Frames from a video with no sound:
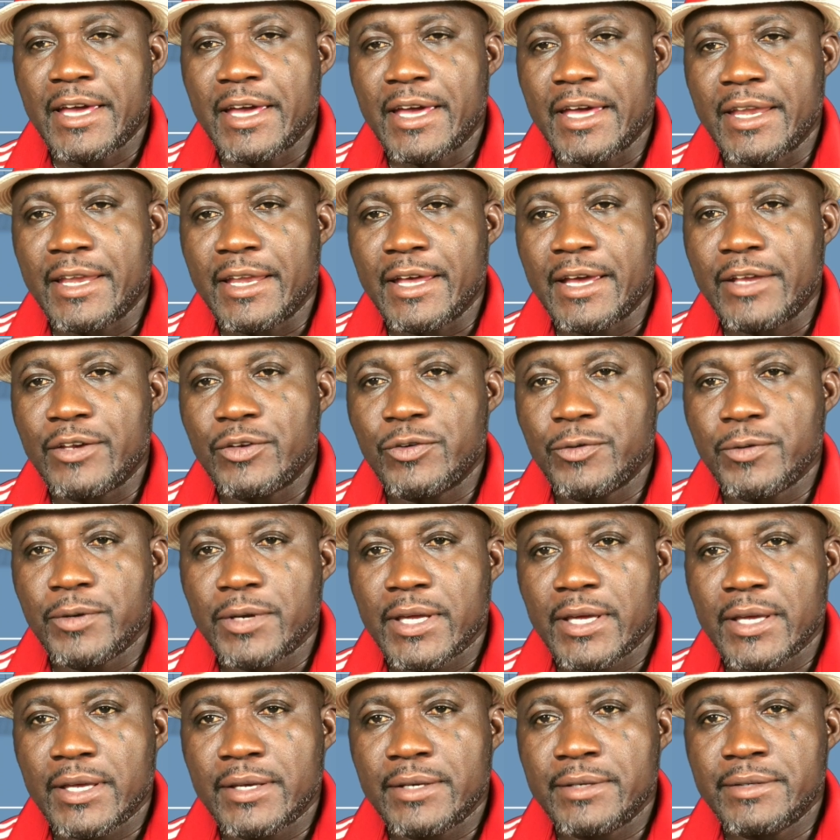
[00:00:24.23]
And I do
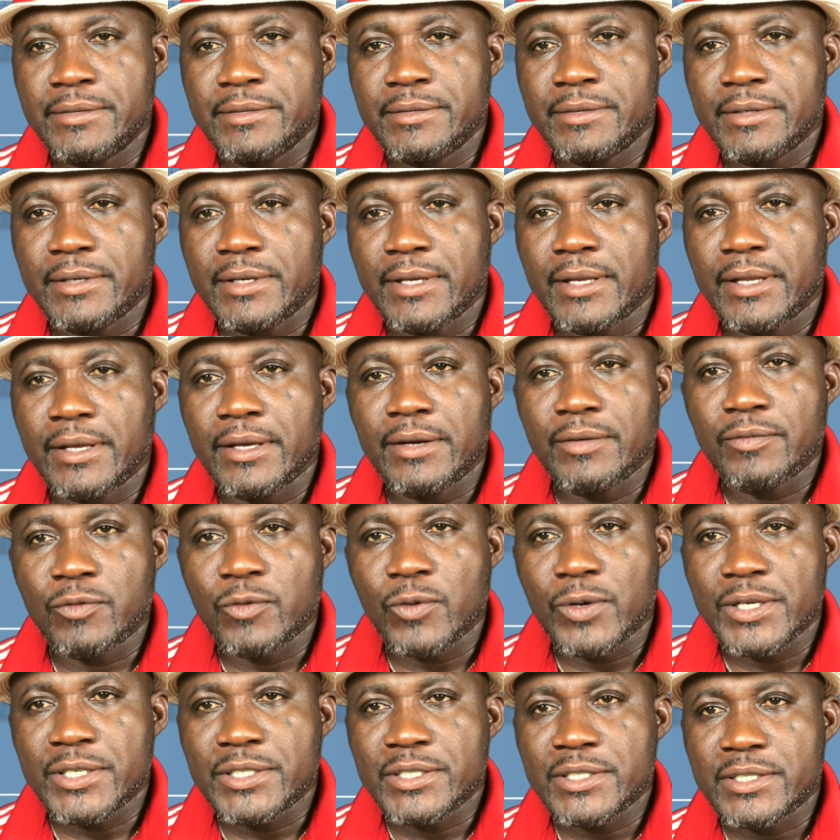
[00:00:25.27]
get a lot of
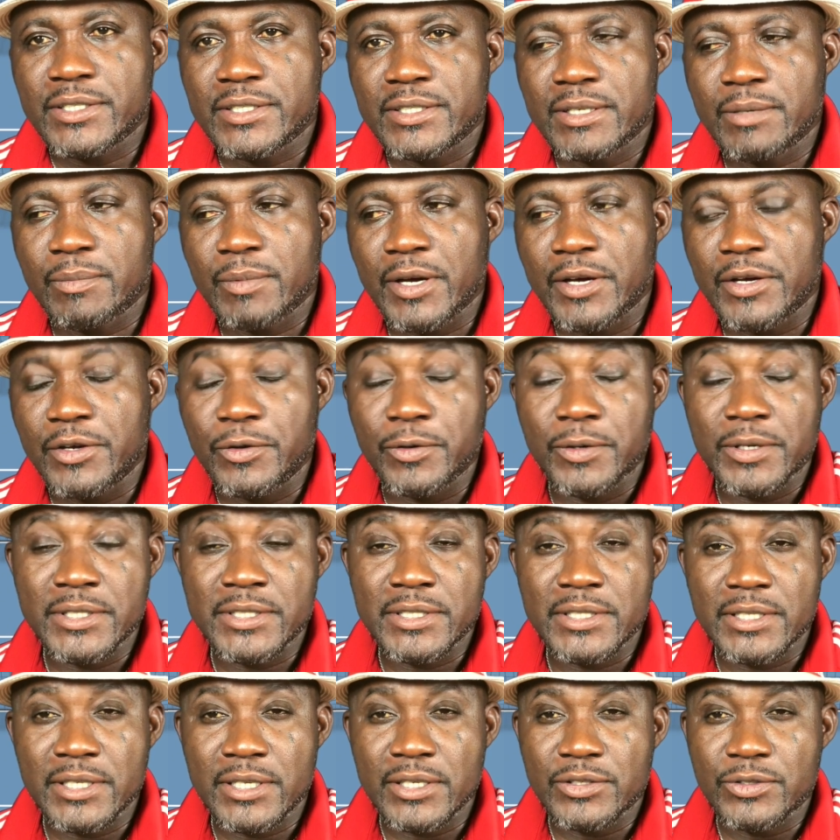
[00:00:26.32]
questions about
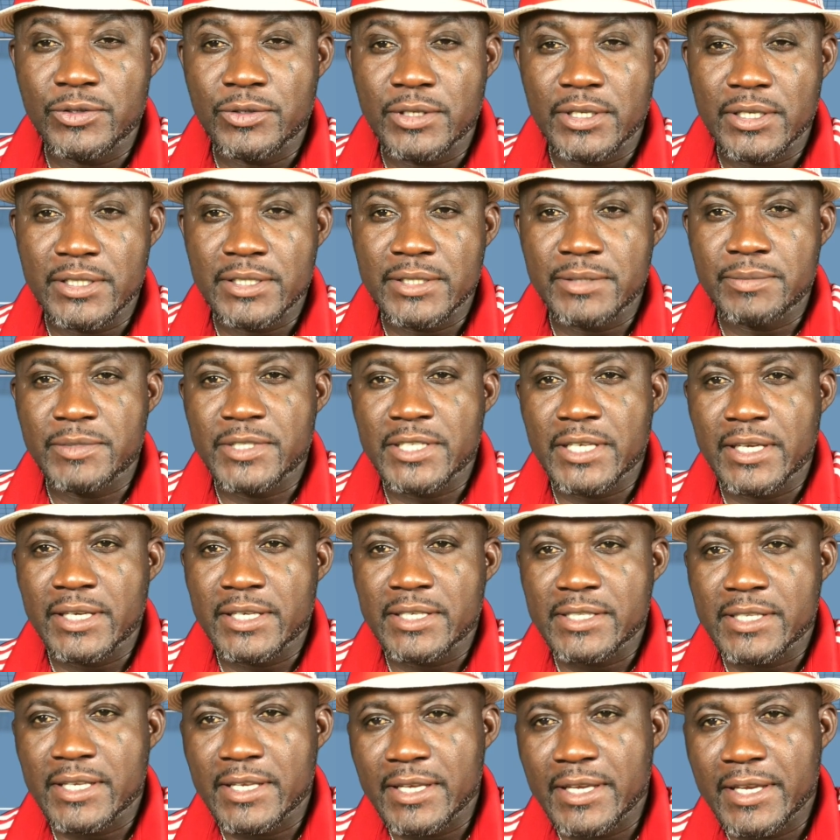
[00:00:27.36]
USTA Junior Team
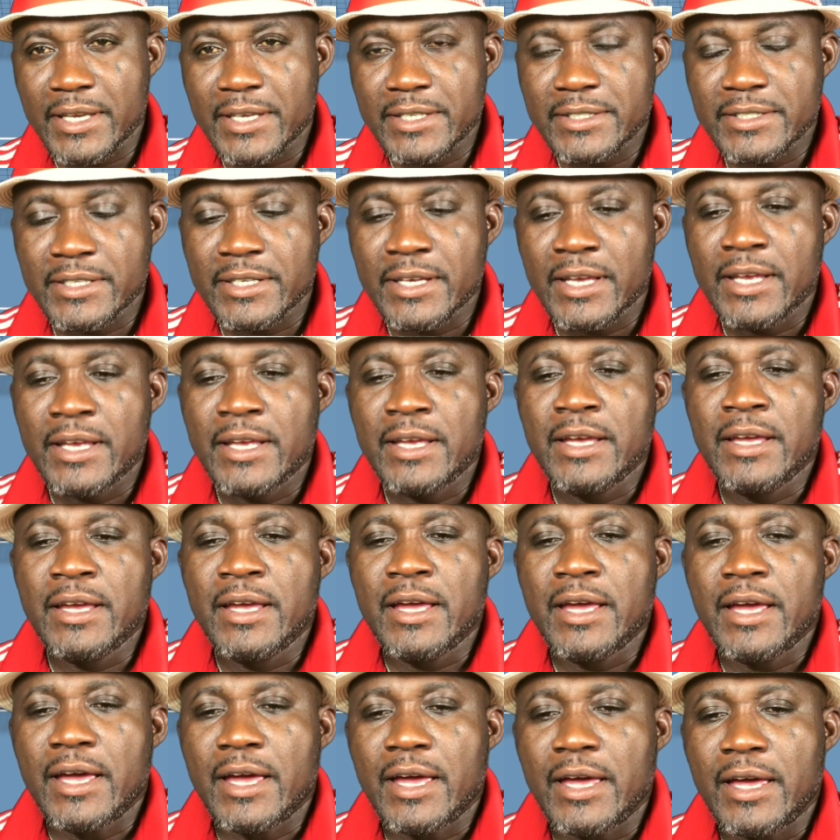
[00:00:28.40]
Tennis League.
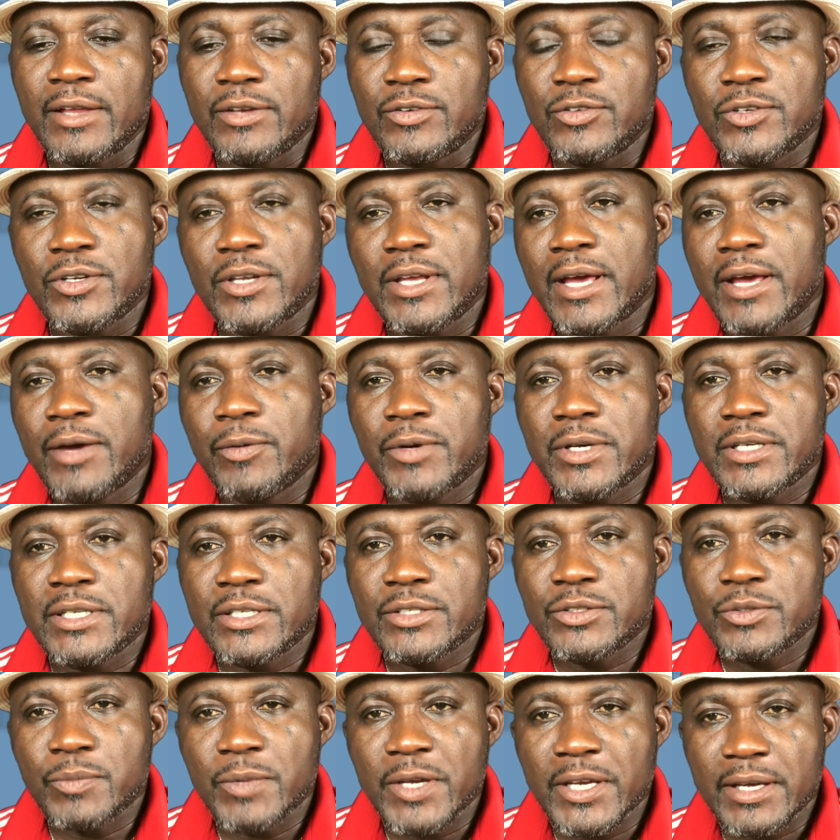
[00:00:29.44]
And today I
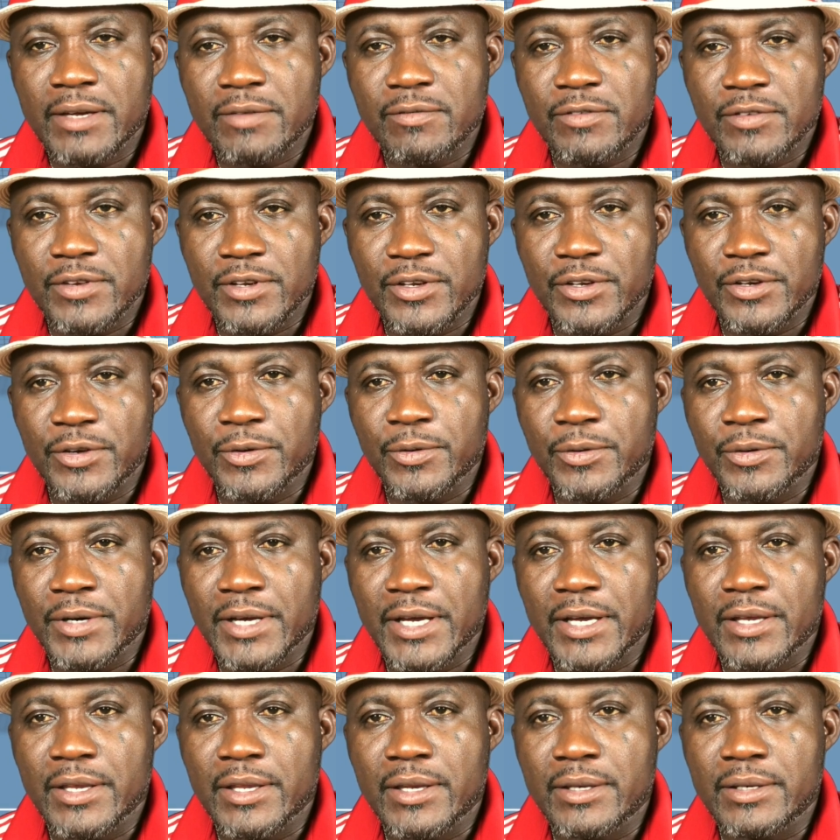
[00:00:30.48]
wanted to make a video
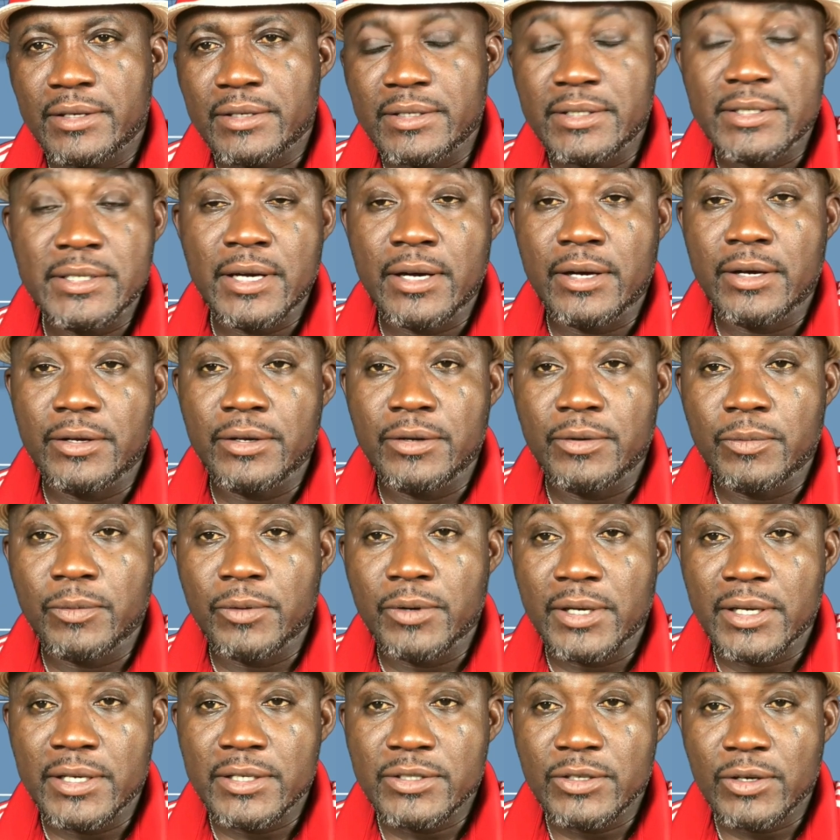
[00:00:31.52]
and tell you
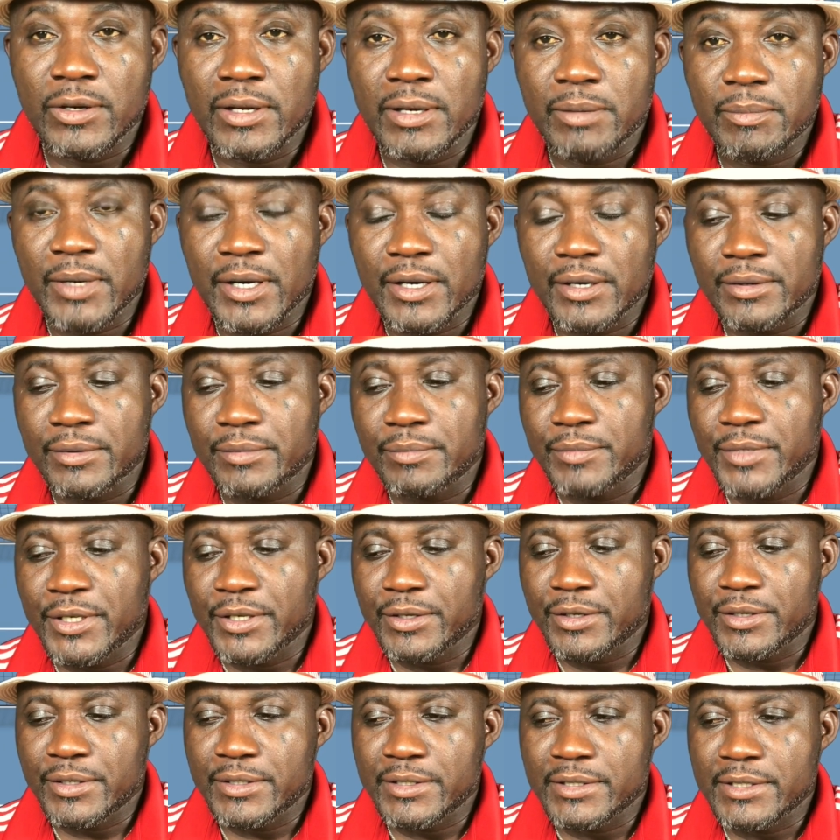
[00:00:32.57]
what it's all about,
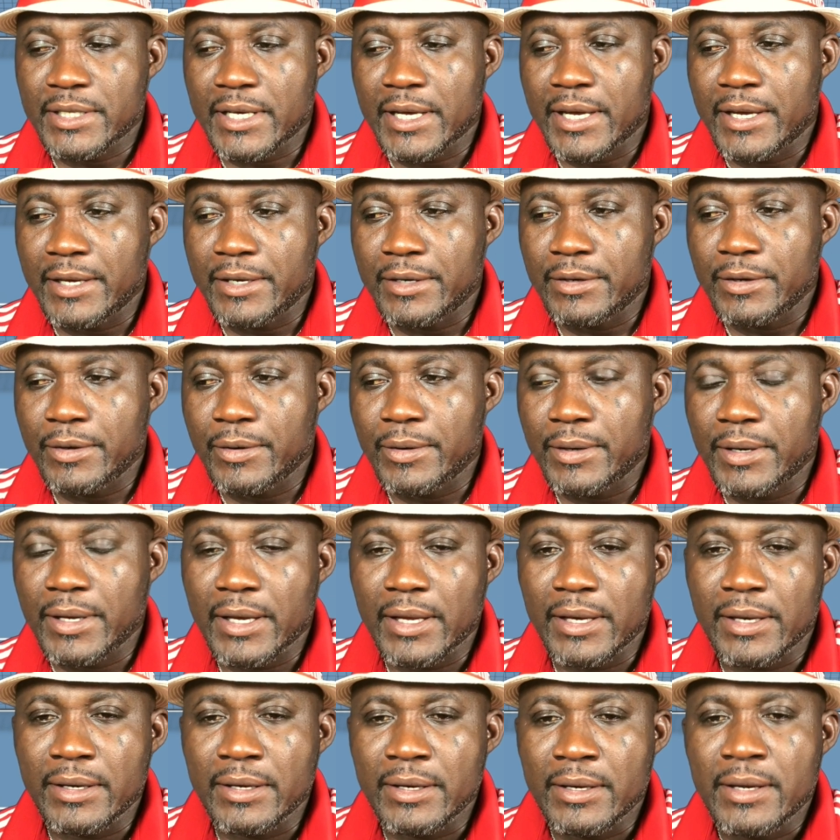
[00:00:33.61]
because I know
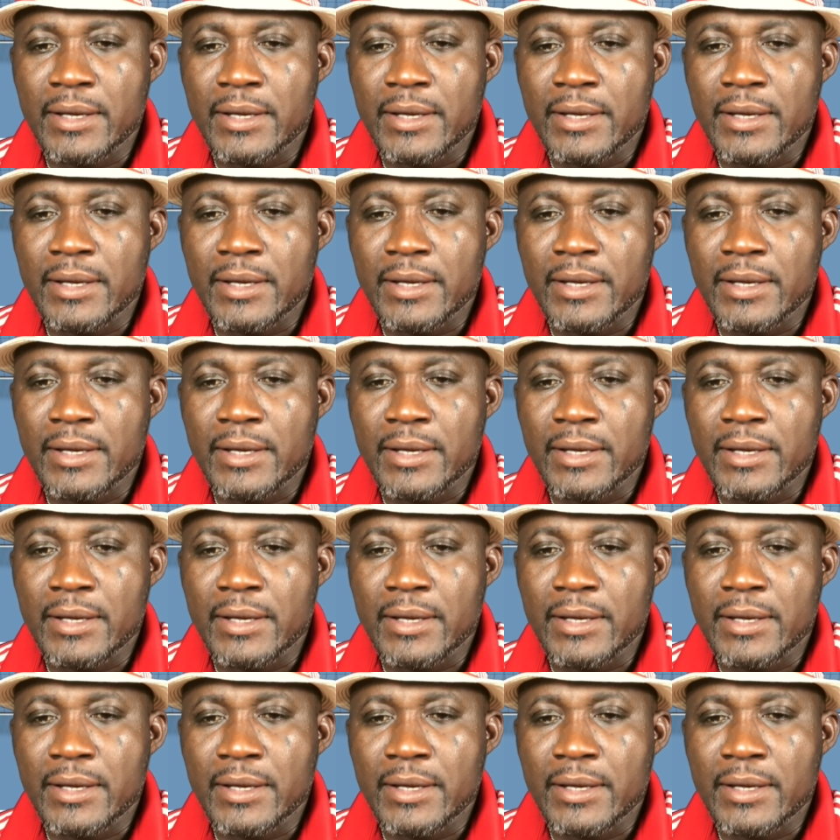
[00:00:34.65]
that